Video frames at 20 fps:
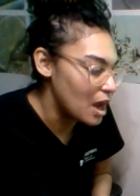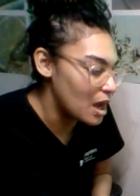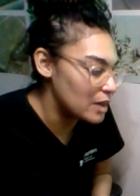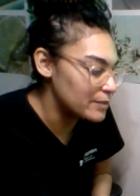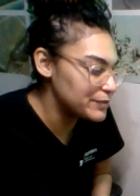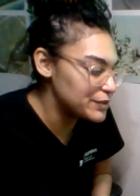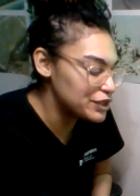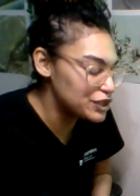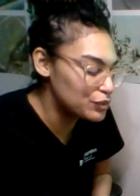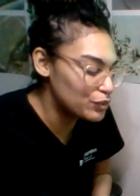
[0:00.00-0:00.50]

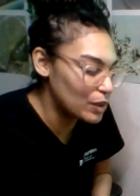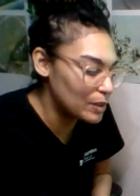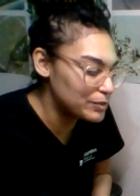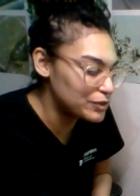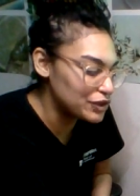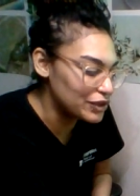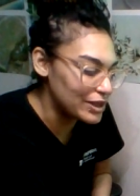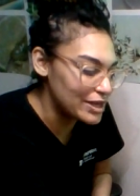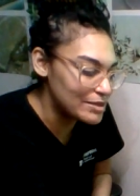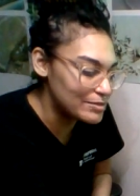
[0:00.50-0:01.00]
disrupt
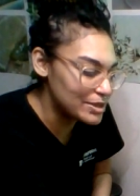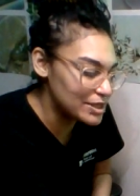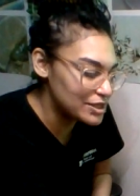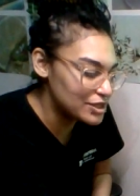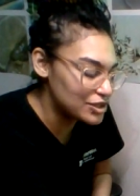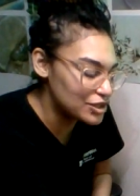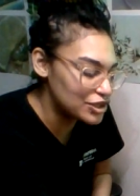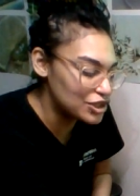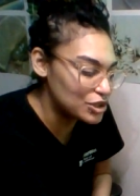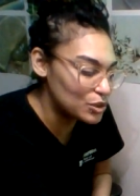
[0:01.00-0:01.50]
your
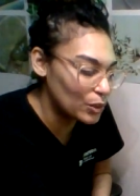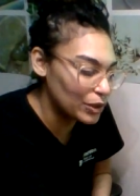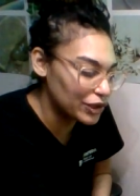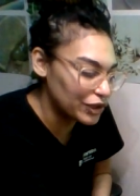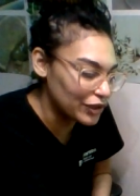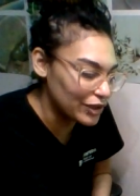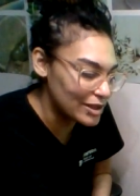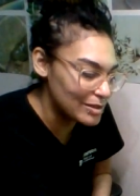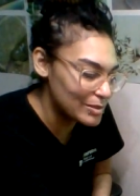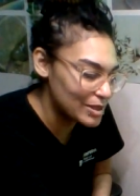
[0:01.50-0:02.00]
image, distort
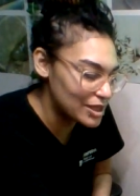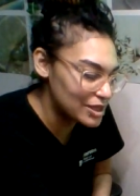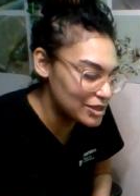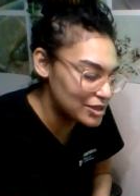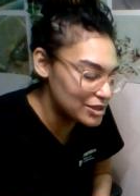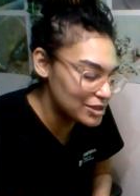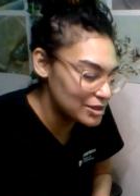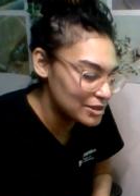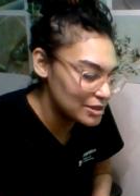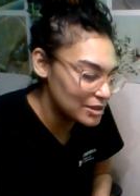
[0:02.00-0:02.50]
your
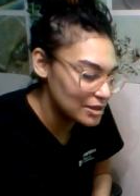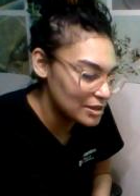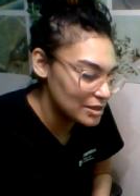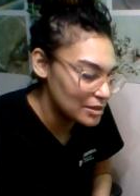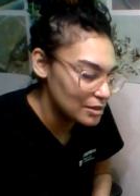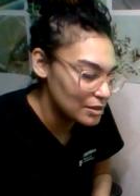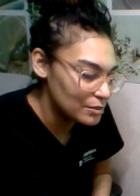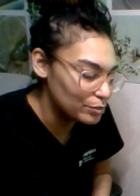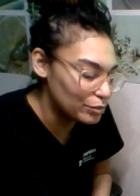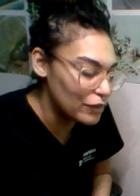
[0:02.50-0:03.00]
image,
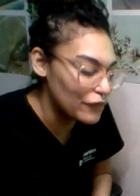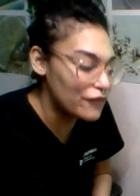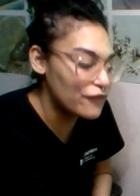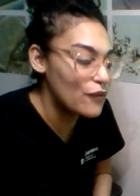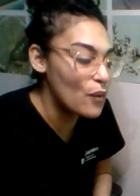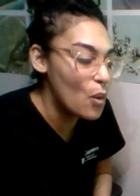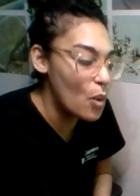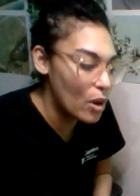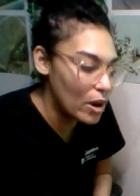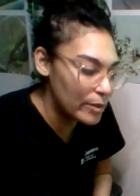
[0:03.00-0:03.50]

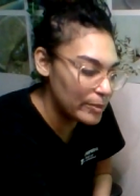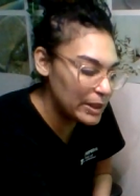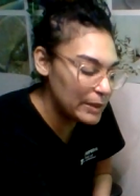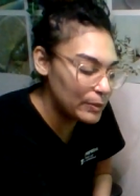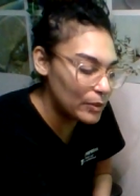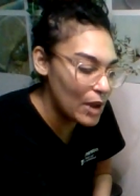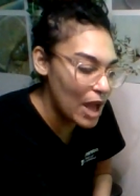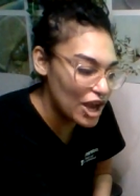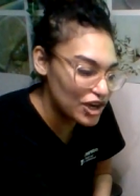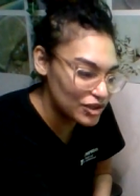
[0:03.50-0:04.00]
before
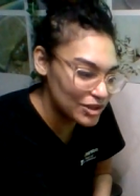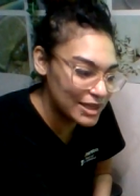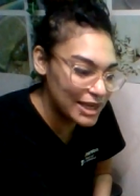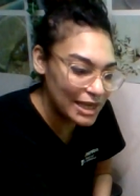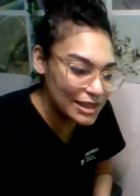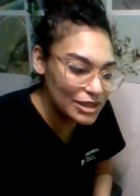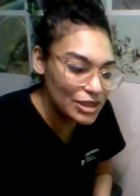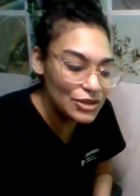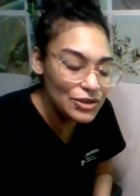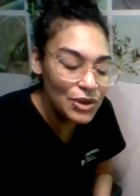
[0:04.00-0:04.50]
people actually
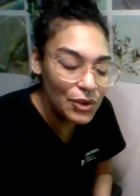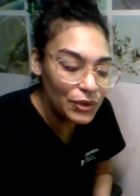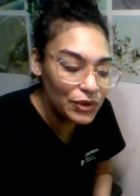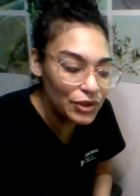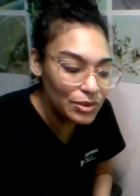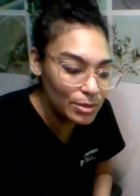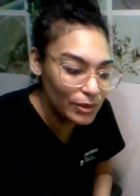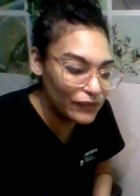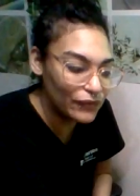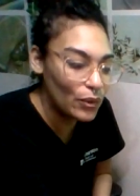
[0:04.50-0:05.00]
got to know
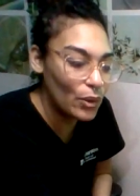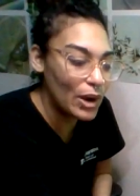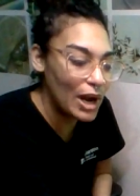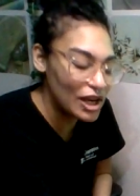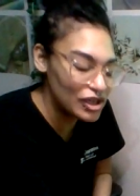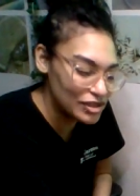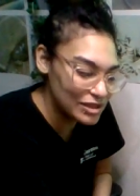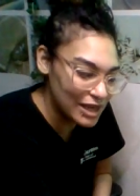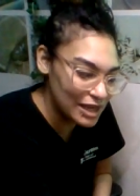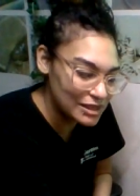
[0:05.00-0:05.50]
you, before
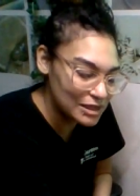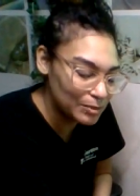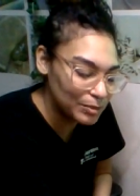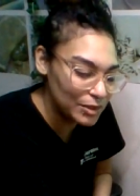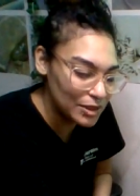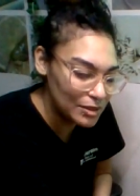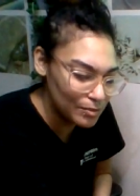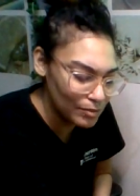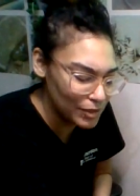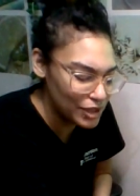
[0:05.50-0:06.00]
actually got
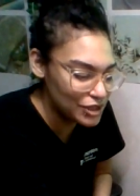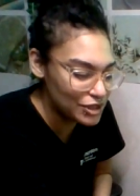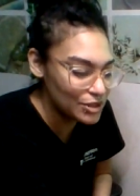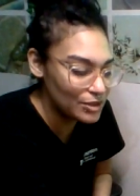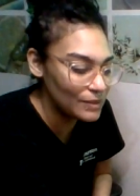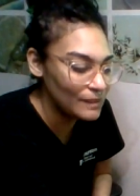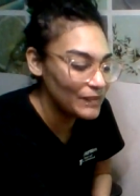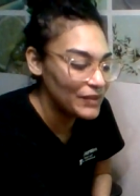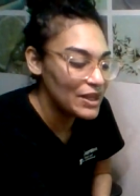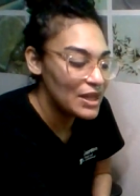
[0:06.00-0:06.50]
to meet
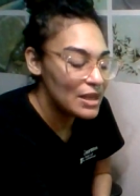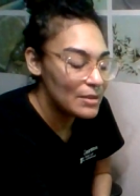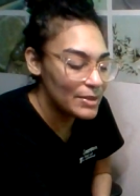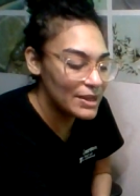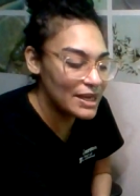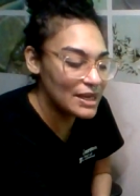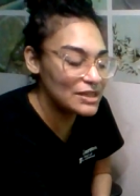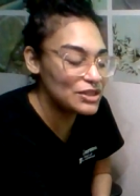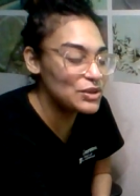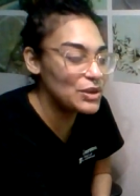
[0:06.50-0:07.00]
you.
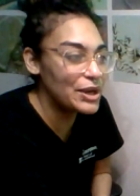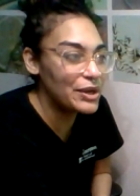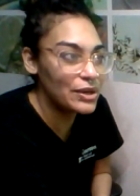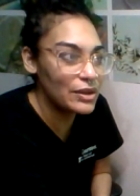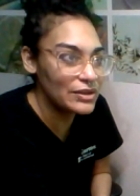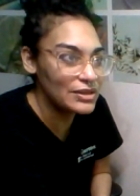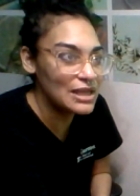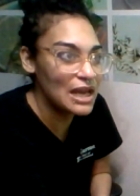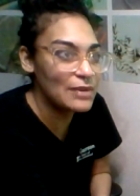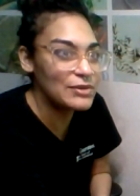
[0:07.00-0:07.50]
Because you hear it all
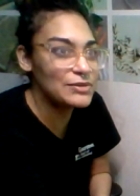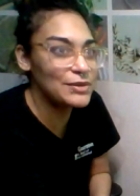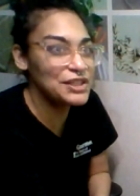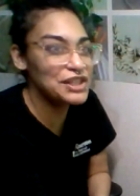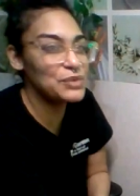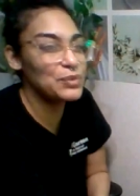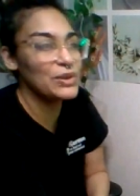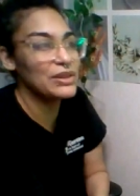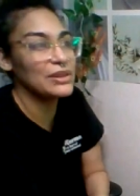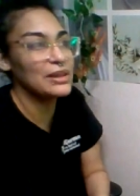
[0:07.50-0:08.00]
the time,
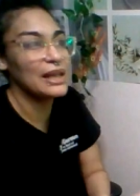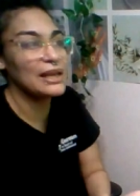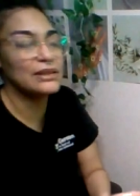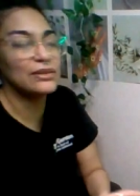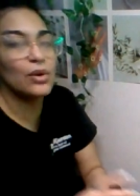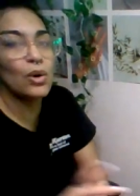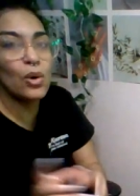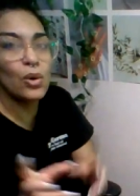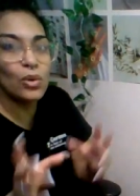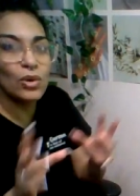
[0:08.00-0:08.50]
especially with like
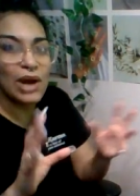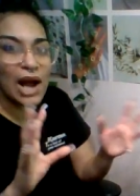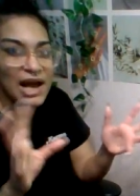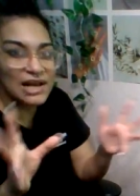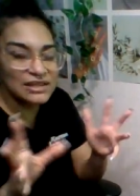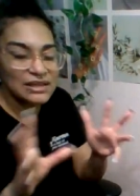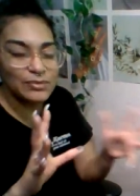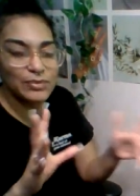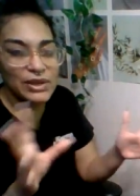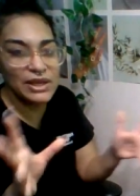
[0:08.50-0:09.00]
the whole
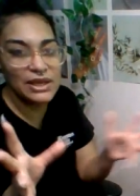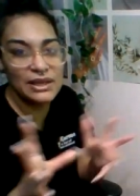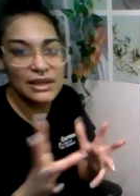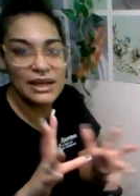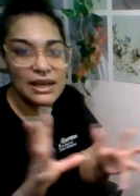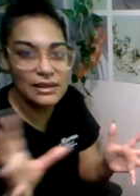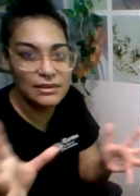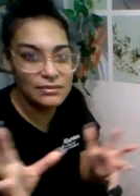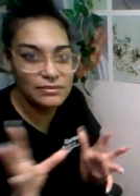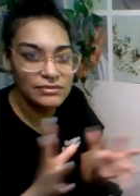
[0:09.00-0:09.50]

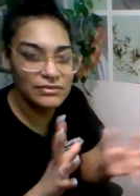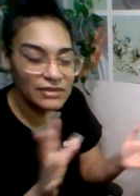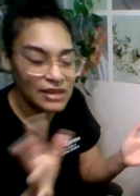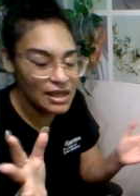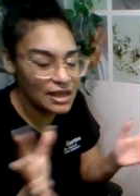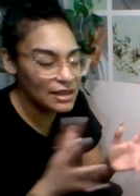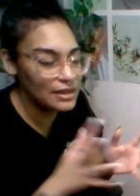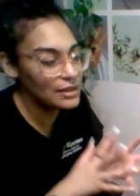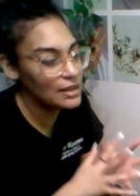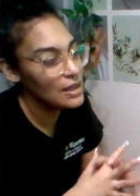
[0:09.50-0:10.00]
gossiping
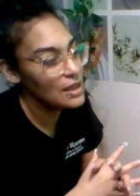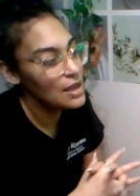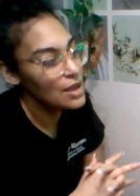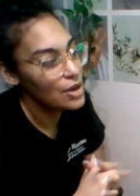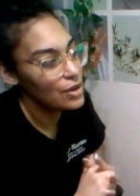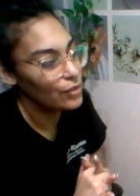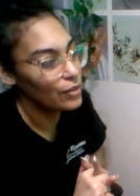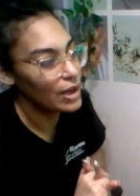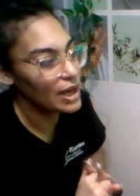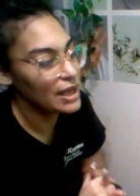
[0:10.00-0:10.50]
thing,
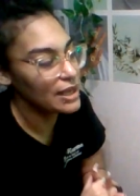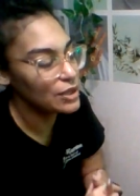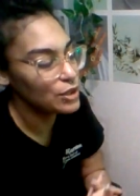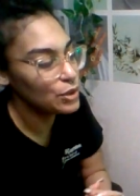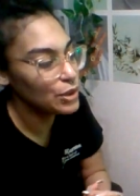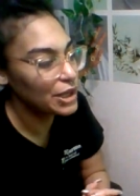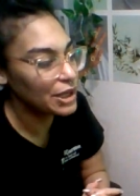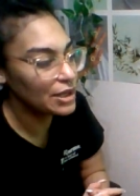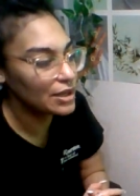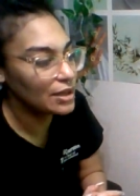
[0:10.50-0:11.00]
right?
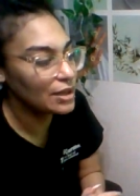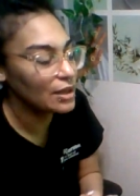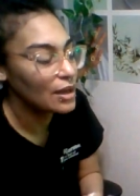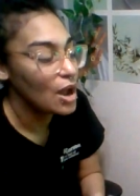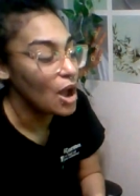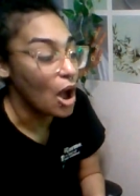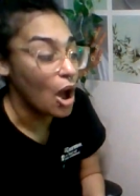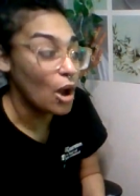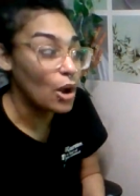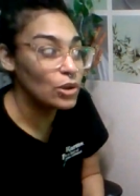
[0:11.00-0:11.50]
You hear,
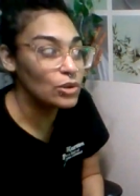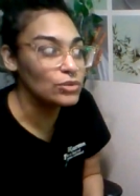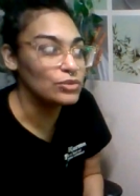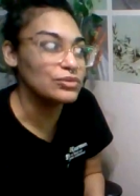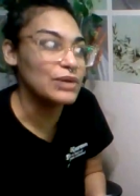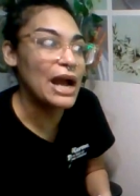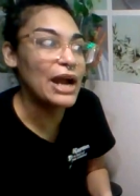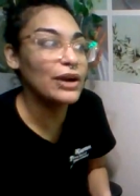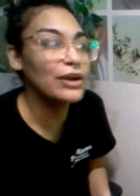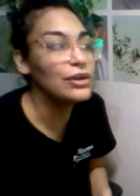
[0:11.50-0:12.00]
oh,
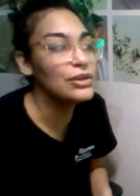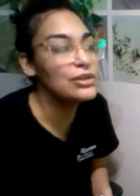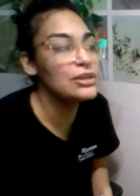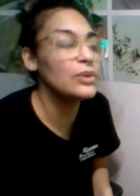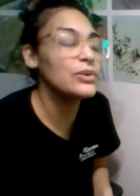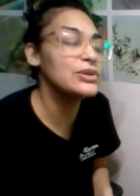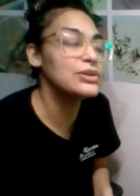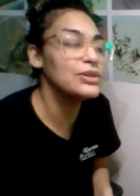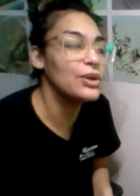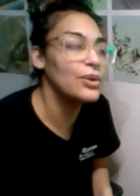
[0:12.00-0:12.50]
I heard
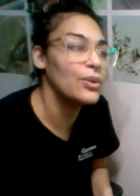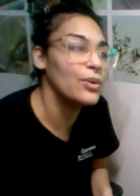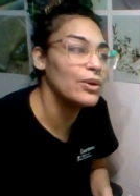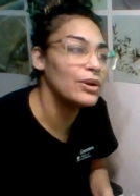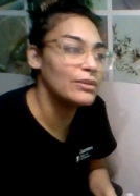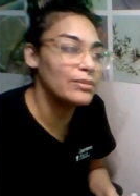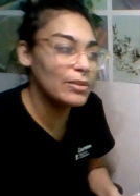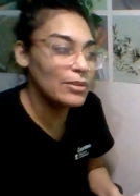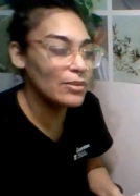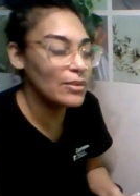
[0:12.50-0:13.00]
so-and-so or
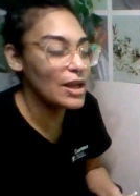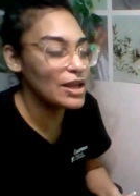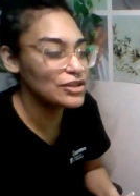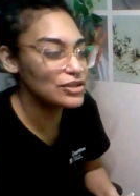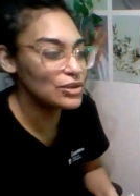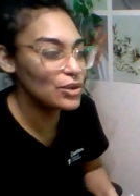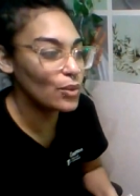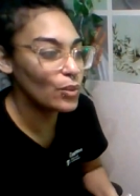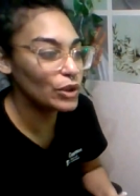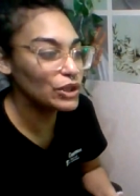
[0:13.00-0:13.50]
blah, blah, blah.
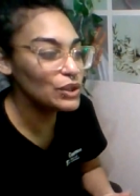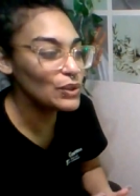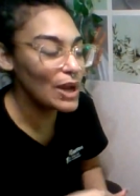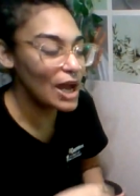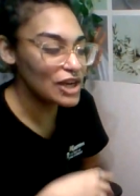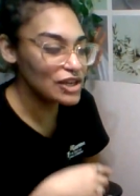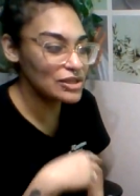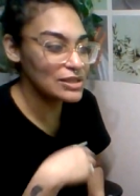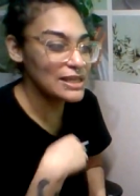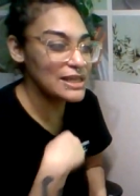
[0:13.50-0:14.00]
So when you
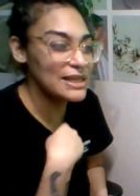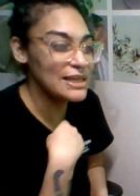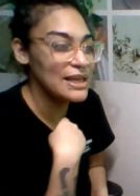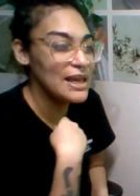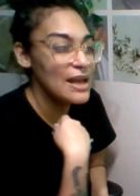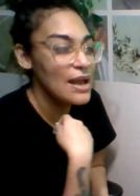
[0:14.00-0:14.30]
actually